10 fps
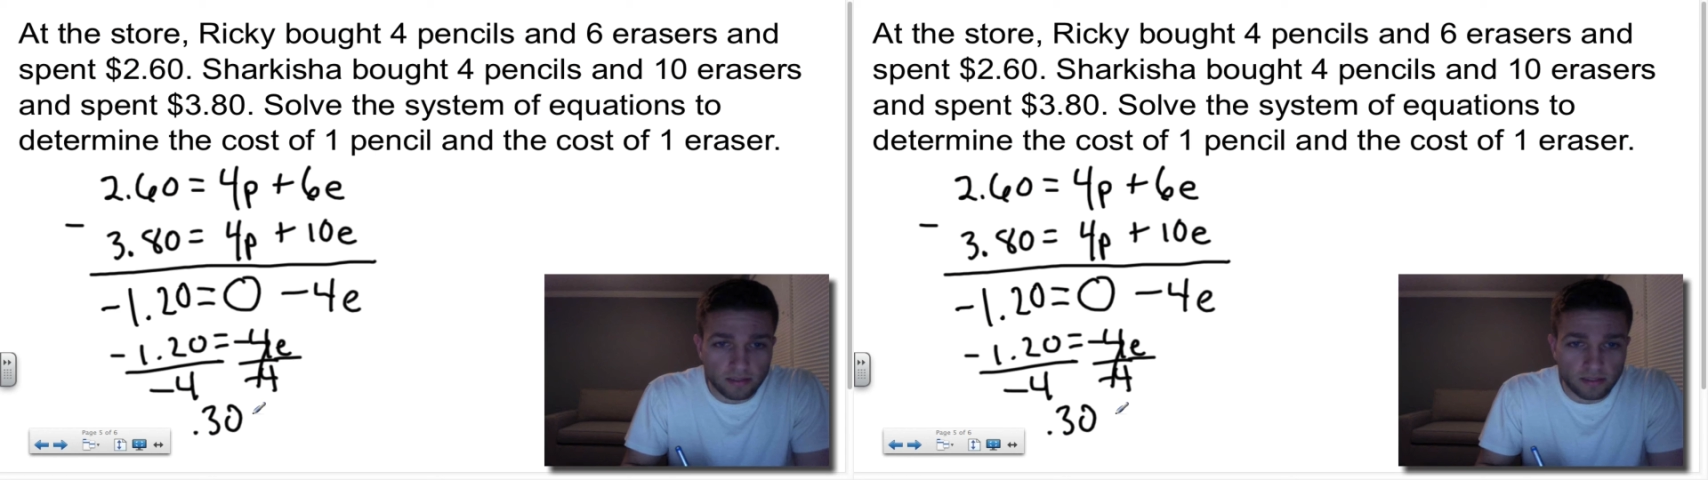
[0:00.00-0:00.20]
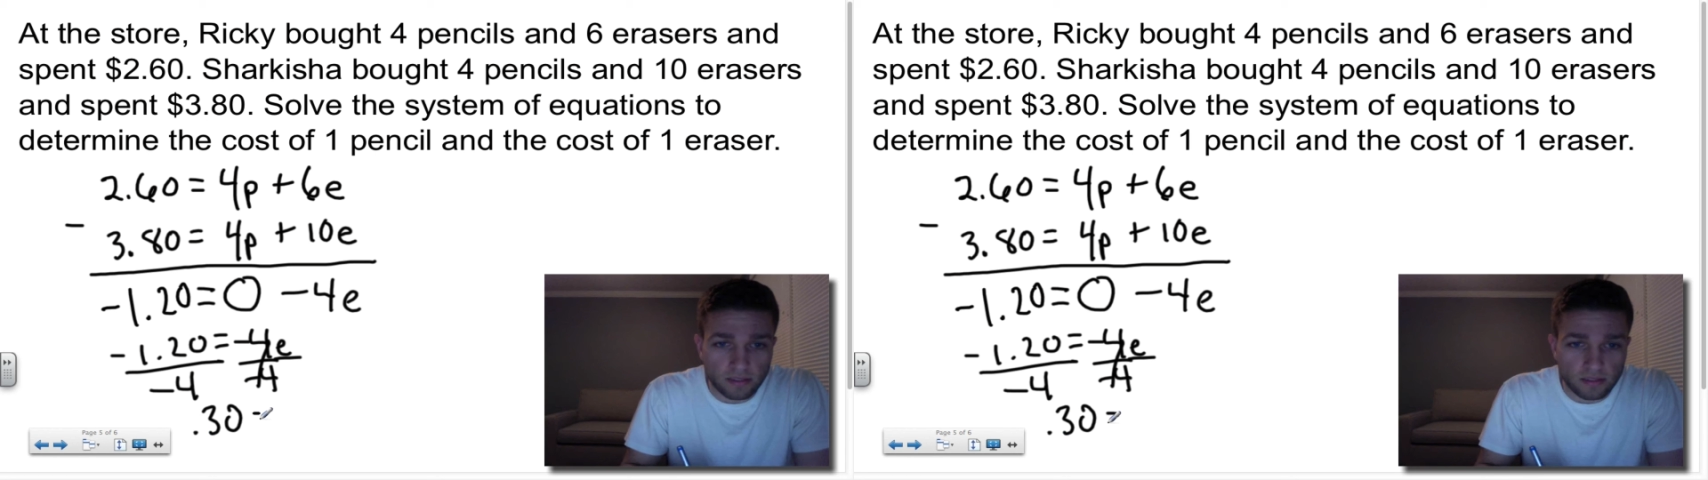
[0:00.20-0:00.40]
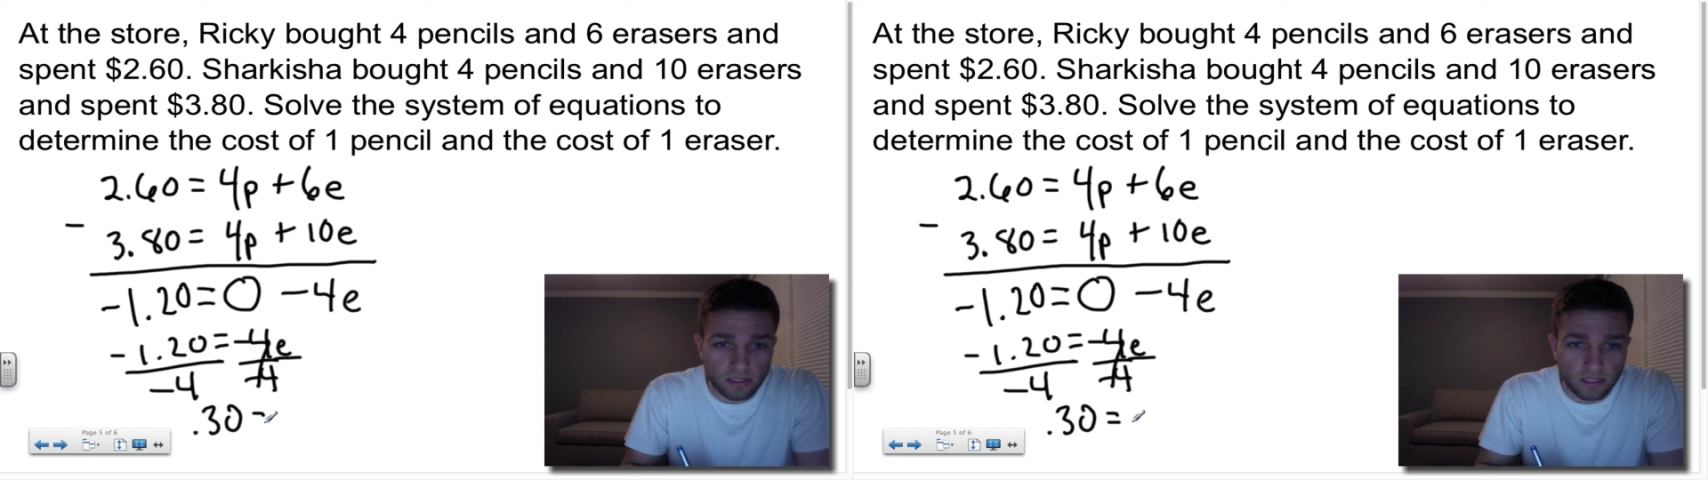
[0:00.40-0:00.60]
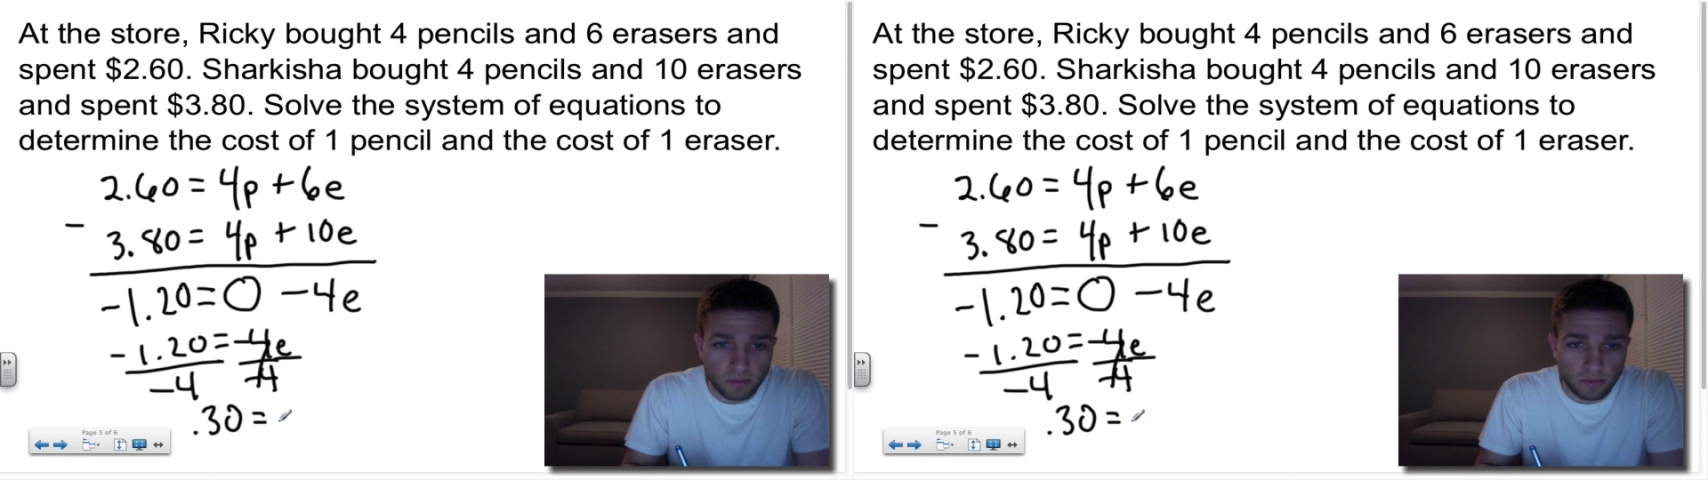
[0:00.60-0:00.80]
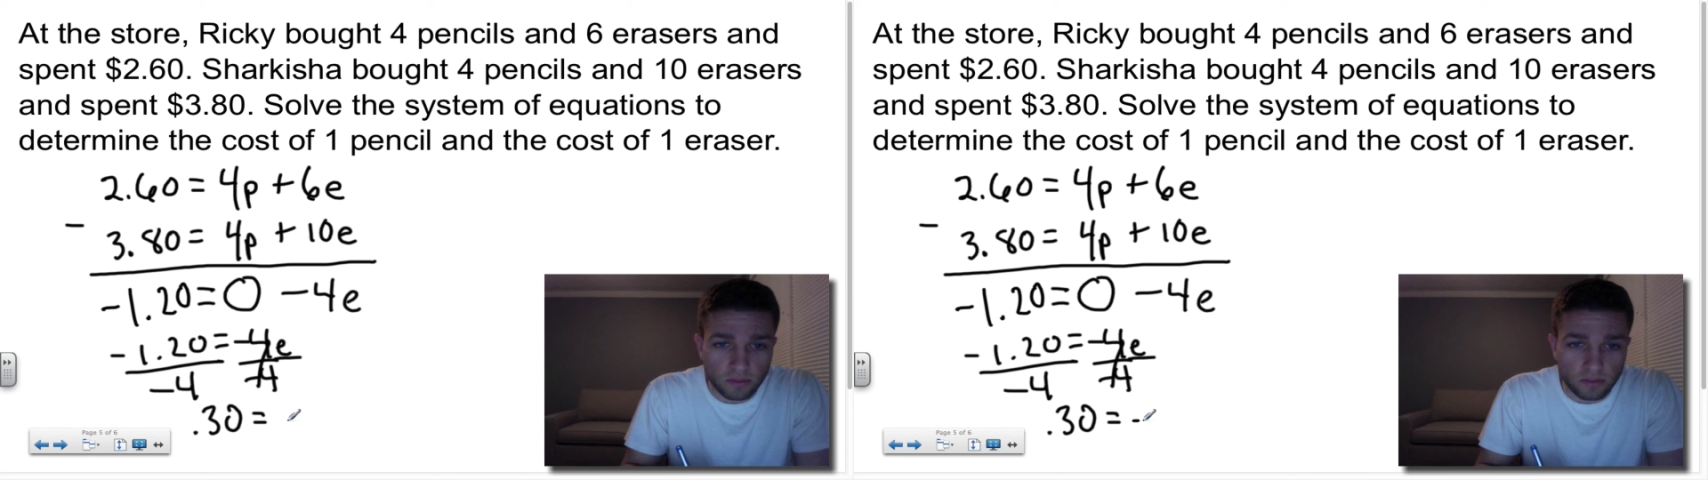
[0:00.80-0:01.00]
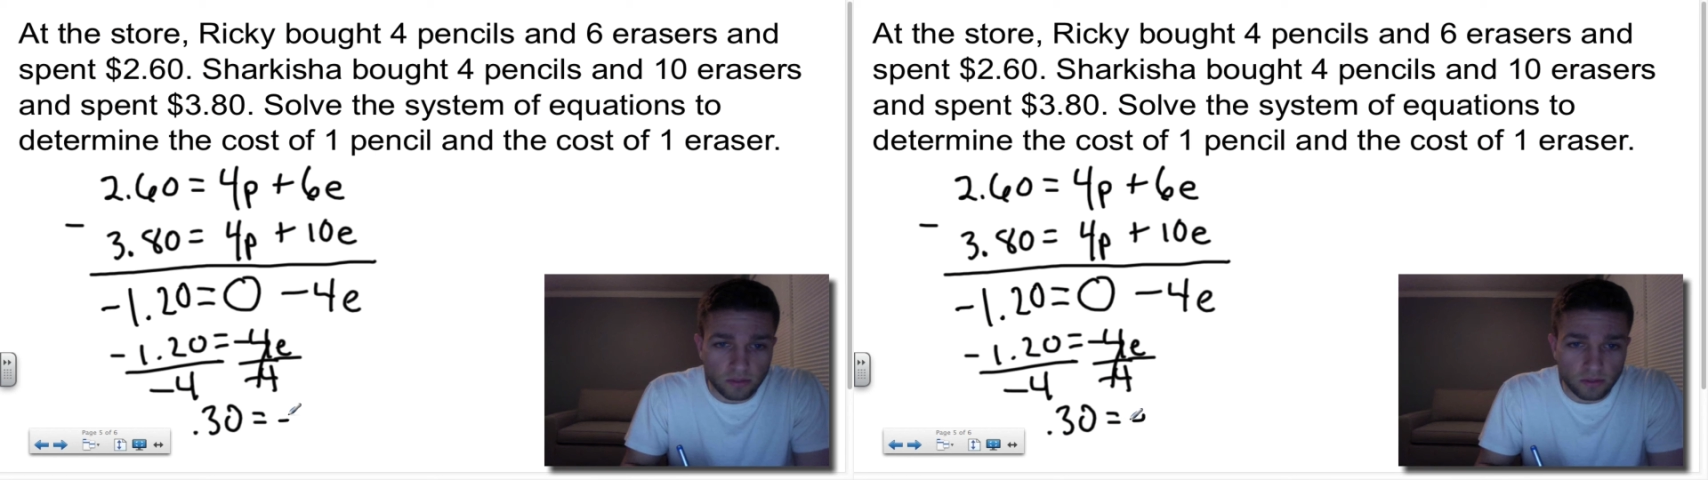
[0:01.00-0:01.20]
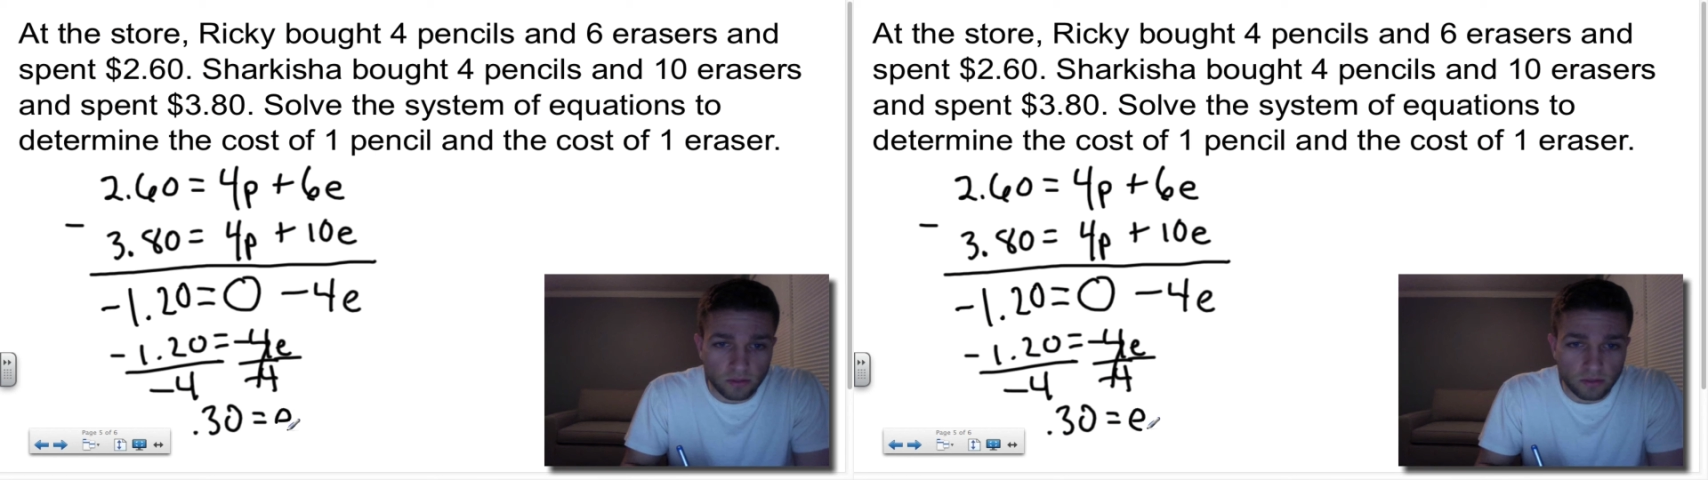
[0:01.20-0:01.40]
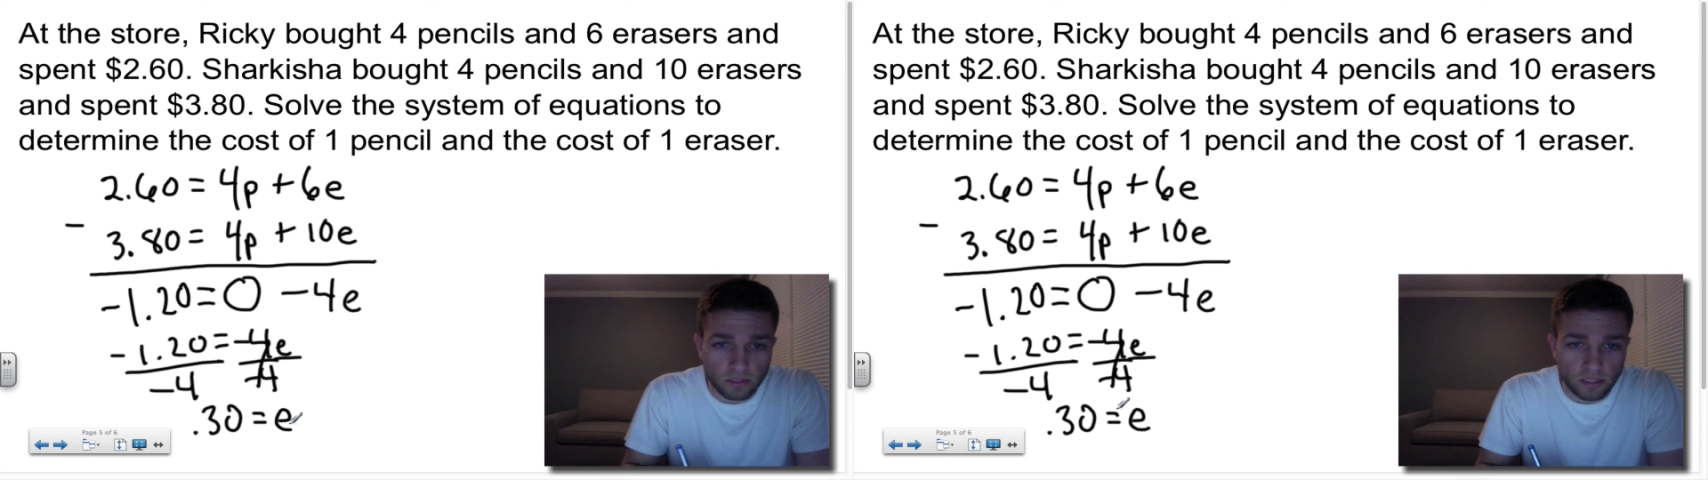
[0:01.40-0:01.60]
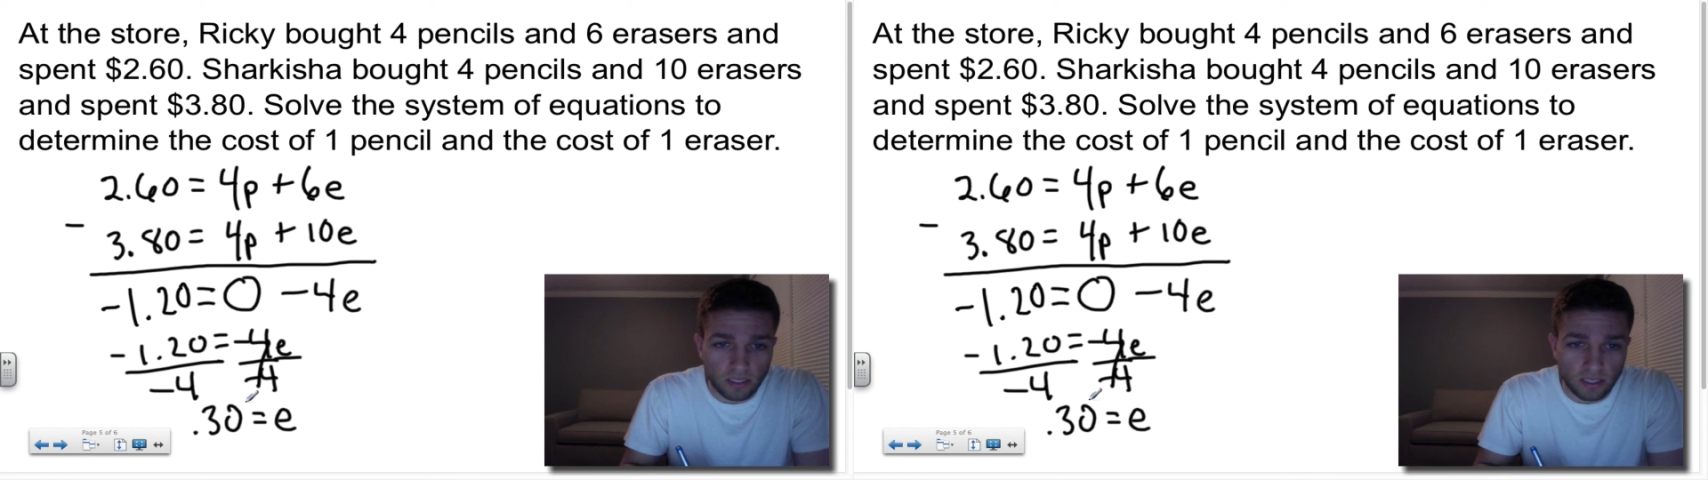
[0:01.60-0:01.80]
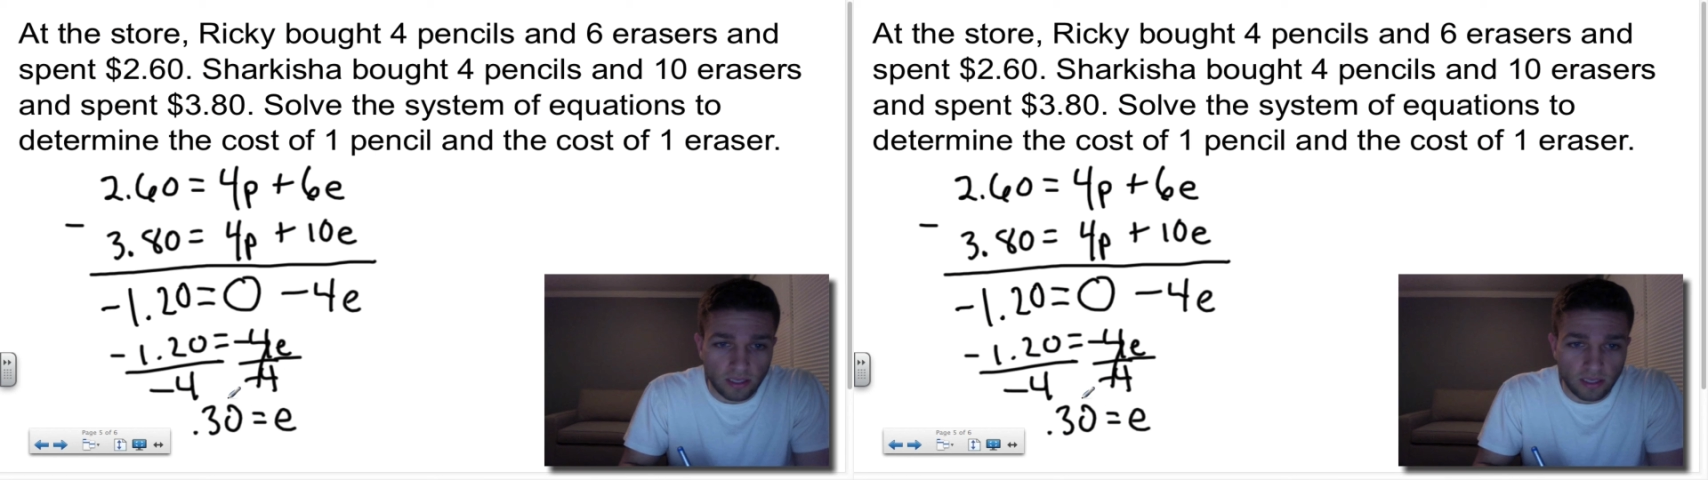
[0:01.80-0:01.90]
is equal to e.